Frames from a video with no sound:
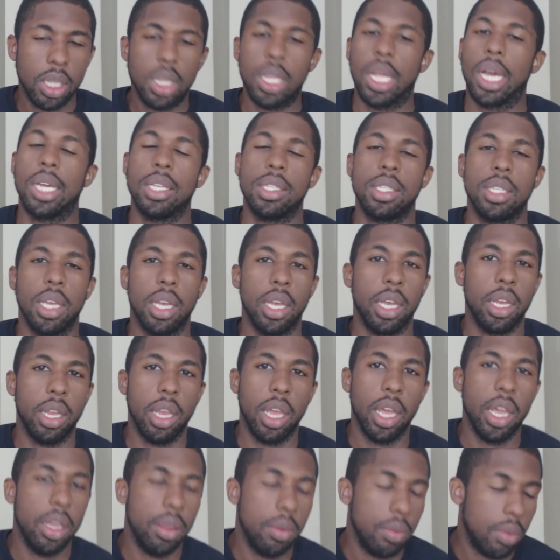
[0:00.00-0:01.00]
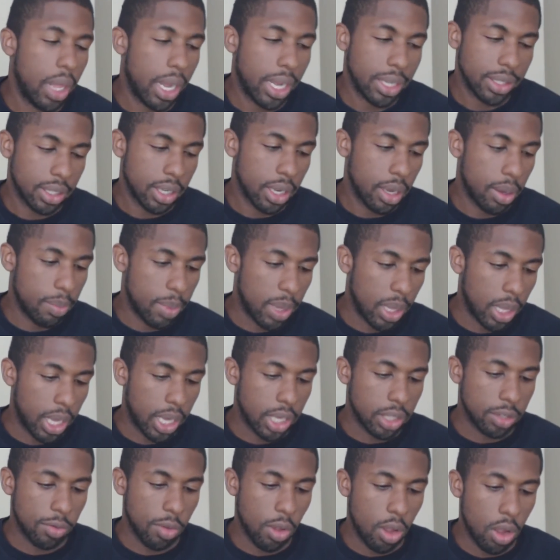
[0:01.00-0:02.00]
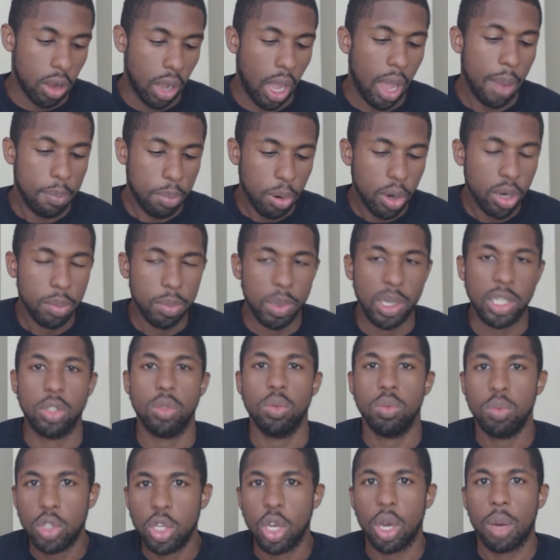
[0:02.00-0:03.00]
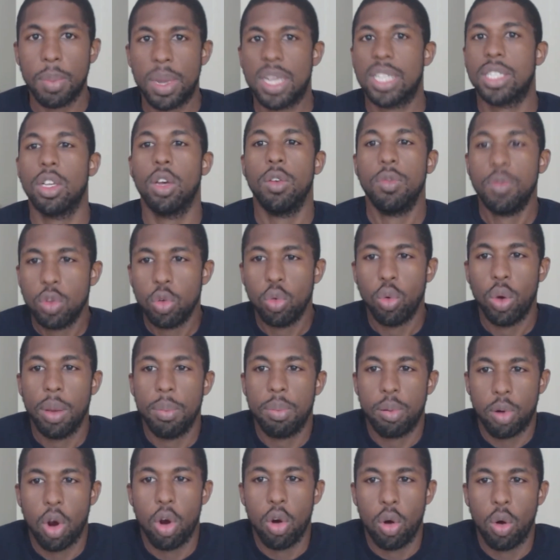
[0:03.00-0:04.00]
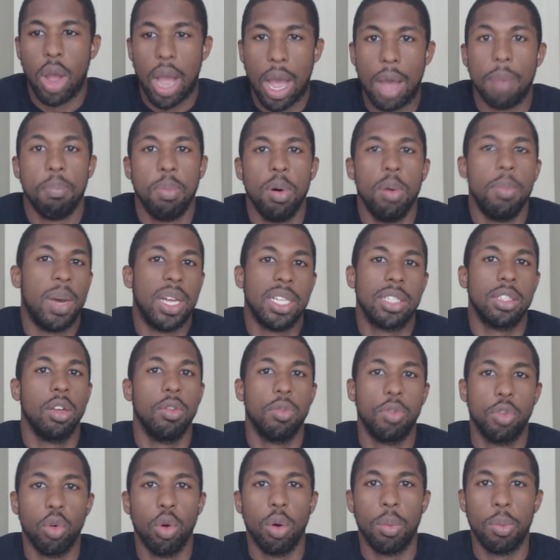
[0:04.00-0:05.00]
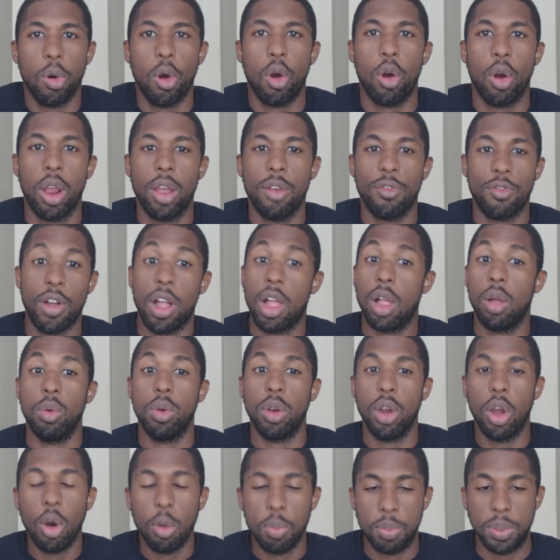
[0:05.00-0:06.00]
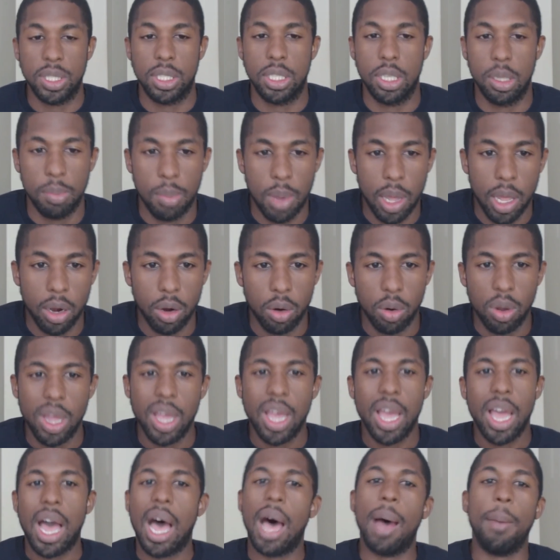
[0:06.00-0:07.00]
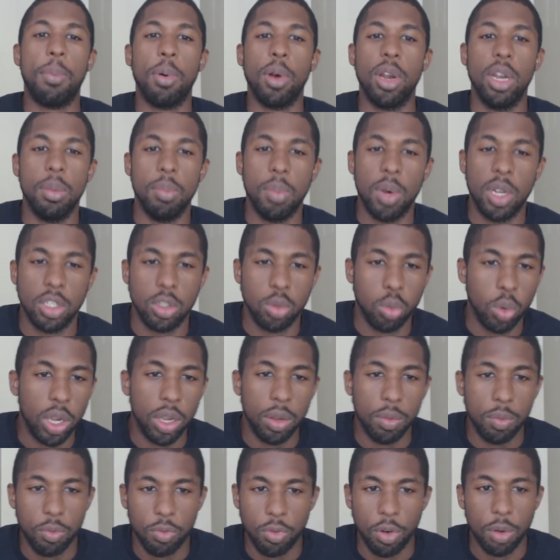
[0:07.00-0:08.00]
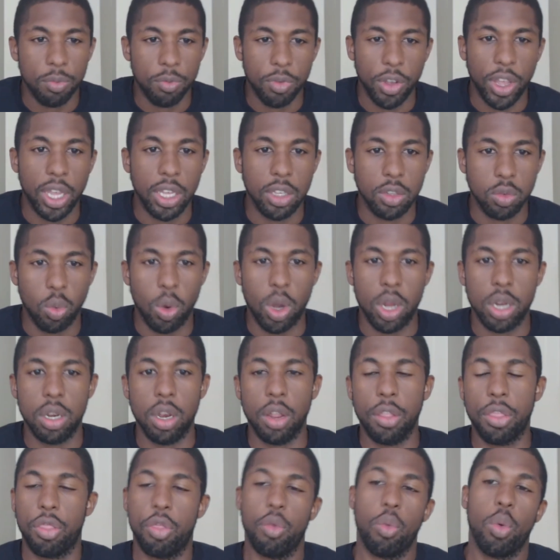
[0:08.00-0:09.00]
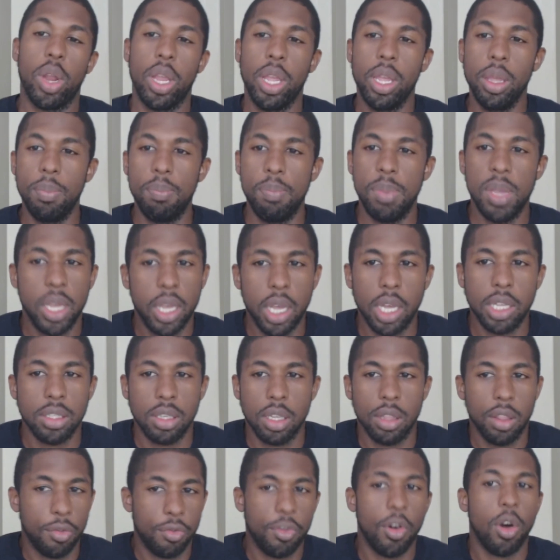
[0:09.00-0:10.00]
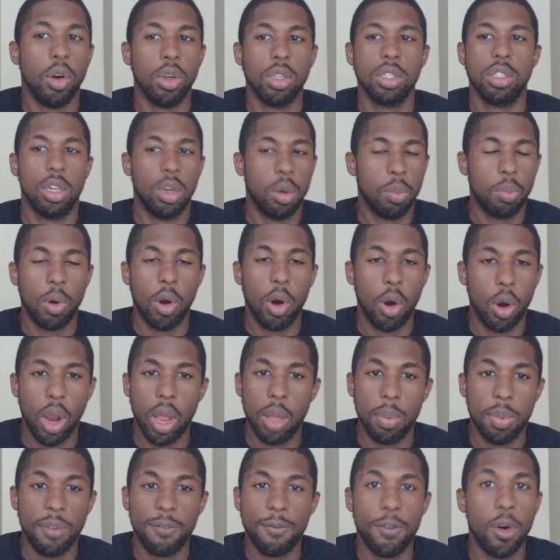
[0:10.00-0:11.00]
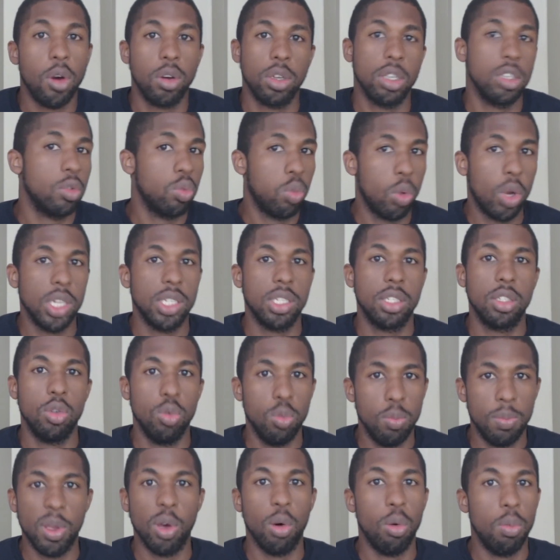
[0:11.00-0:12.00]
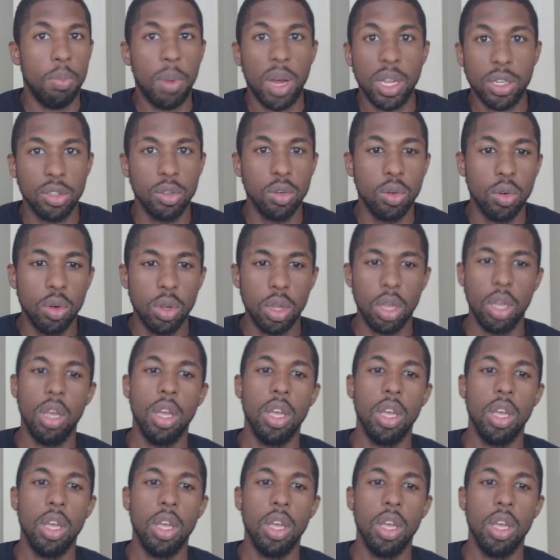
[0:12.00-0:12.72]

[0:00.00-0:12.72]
Like I said in my last vlog, I pretty much took myself through I put myself through a program following the OPT model. I pretty much went from phase 1 to 3 because of the focus of the program. The focus was to build muscle.